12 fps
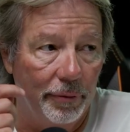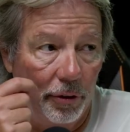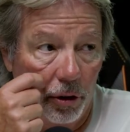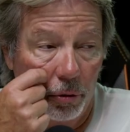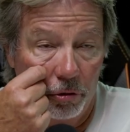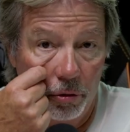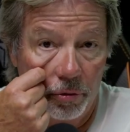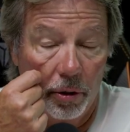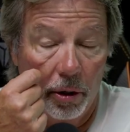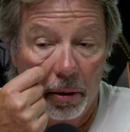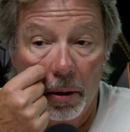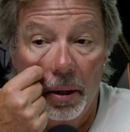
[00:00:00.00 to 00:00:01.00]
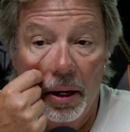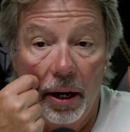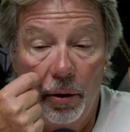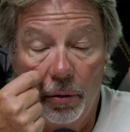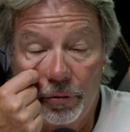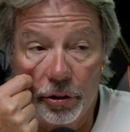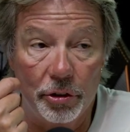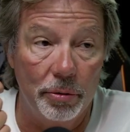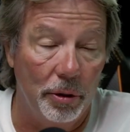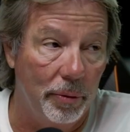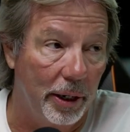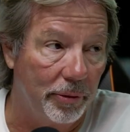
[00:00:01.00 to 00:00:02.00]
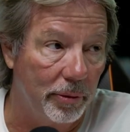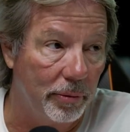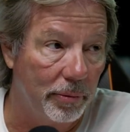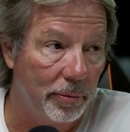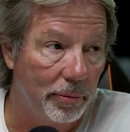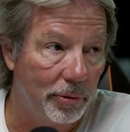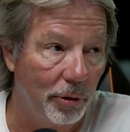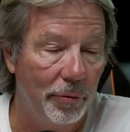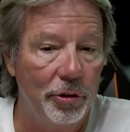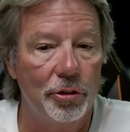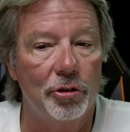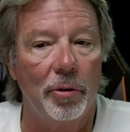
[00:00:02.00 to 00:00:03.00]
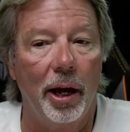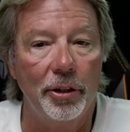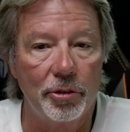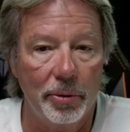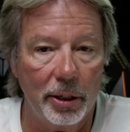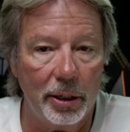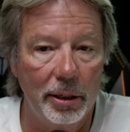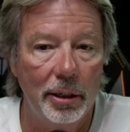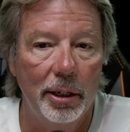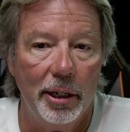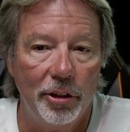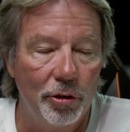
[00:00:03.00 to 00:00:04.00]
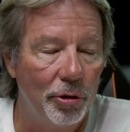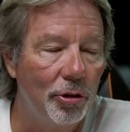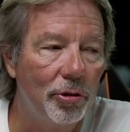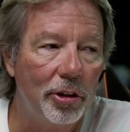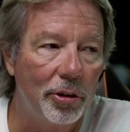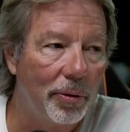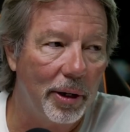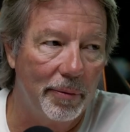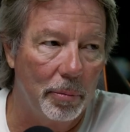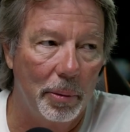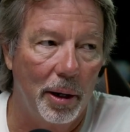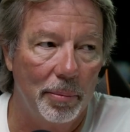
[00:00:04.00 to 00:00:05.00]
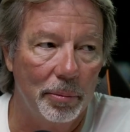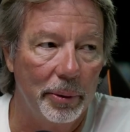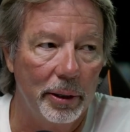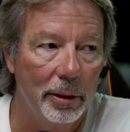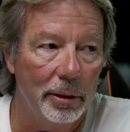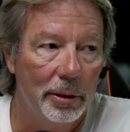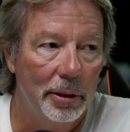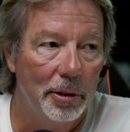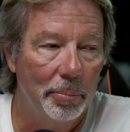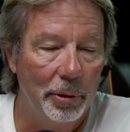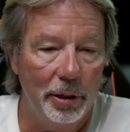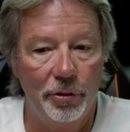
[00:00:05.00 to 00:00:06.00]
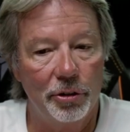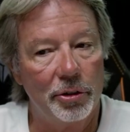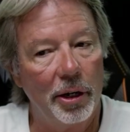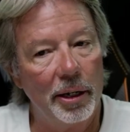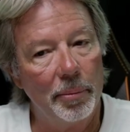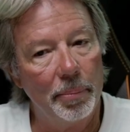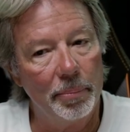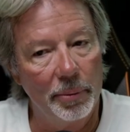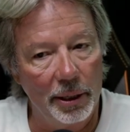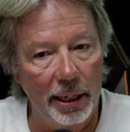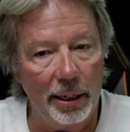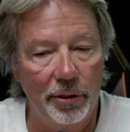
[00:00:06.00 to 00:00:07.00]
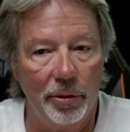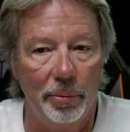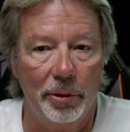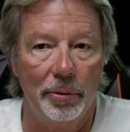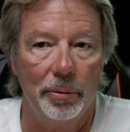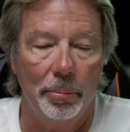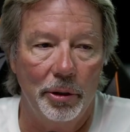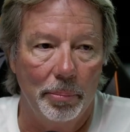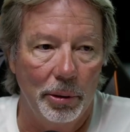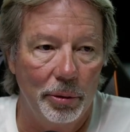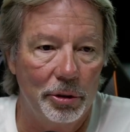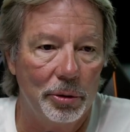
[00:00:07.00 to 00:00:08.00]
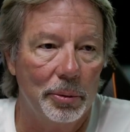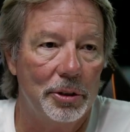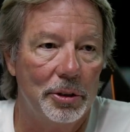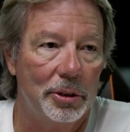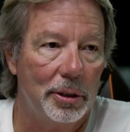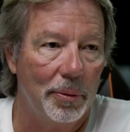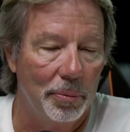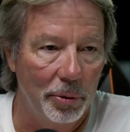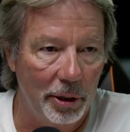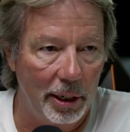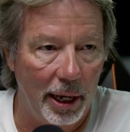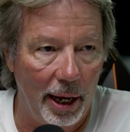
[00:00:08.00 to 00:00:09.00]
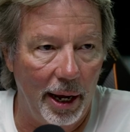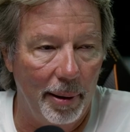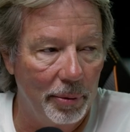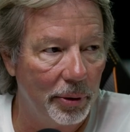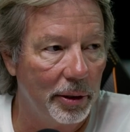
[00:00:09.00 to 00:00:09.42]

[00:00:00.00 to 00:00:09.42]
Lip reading: you go too far, or if you're too aggressive. So if you're dry shrinking, you usually don't have a problem with it. But if you're trying to get in there with a blowtorch and really hammer it